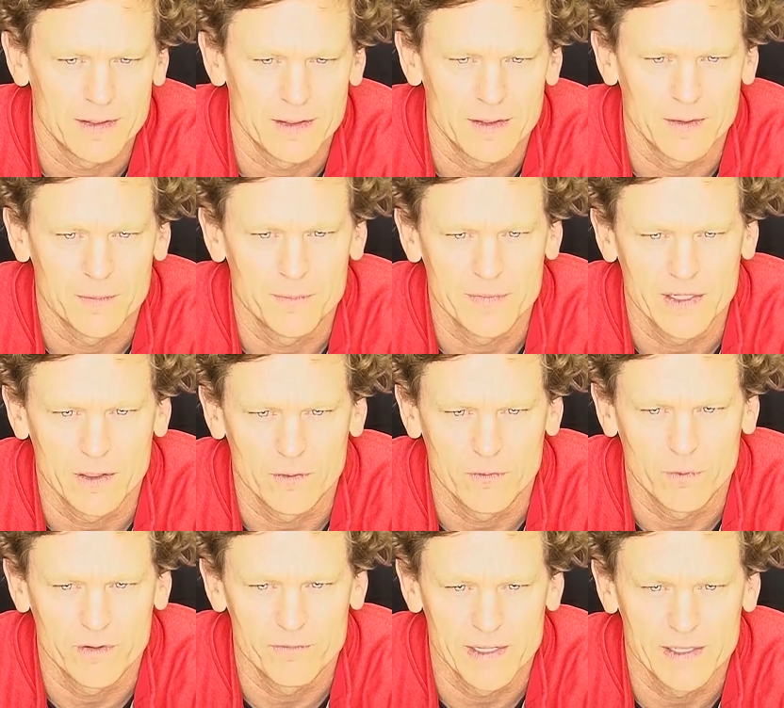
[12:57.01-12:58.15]
Um, you know
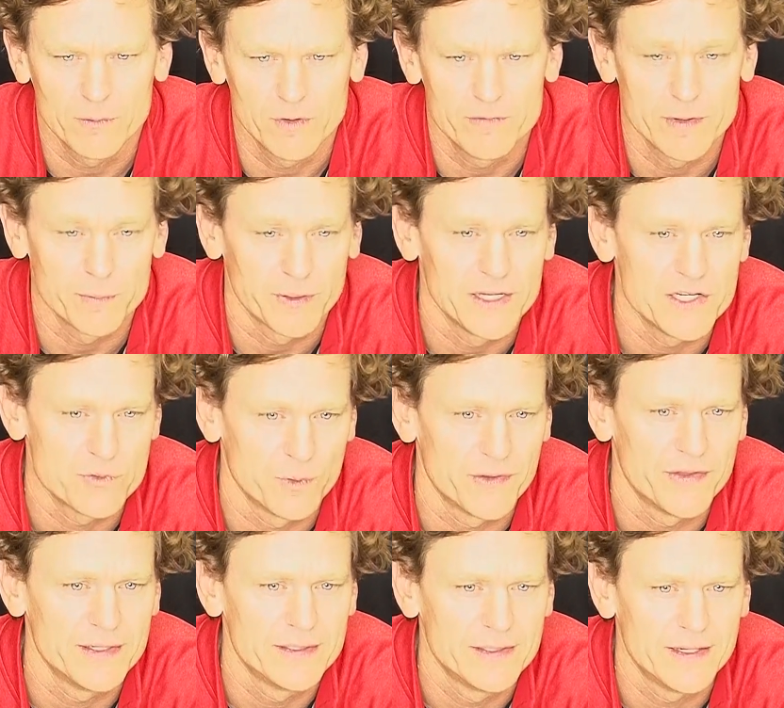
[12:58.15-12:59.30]
we've been we've been pleased with
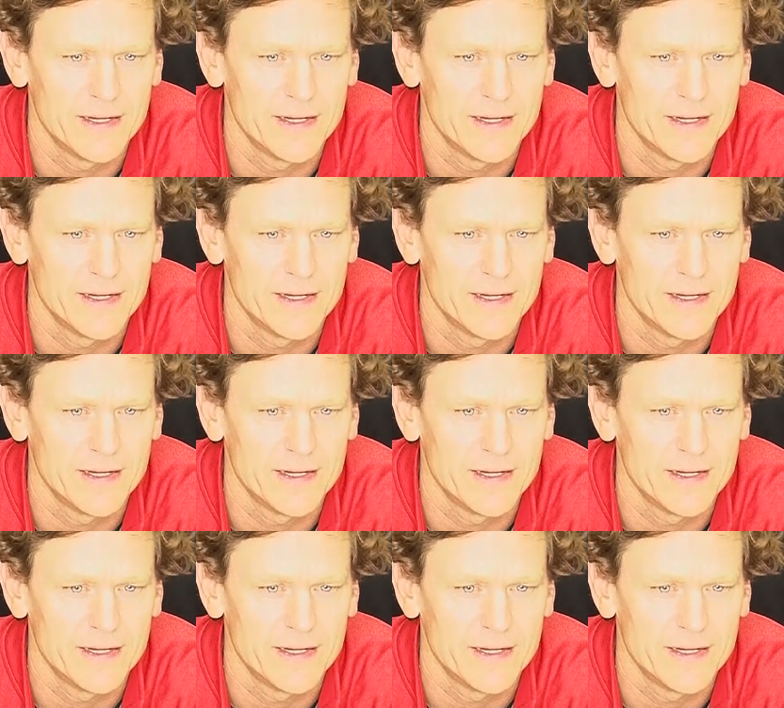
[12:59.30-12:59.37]
it,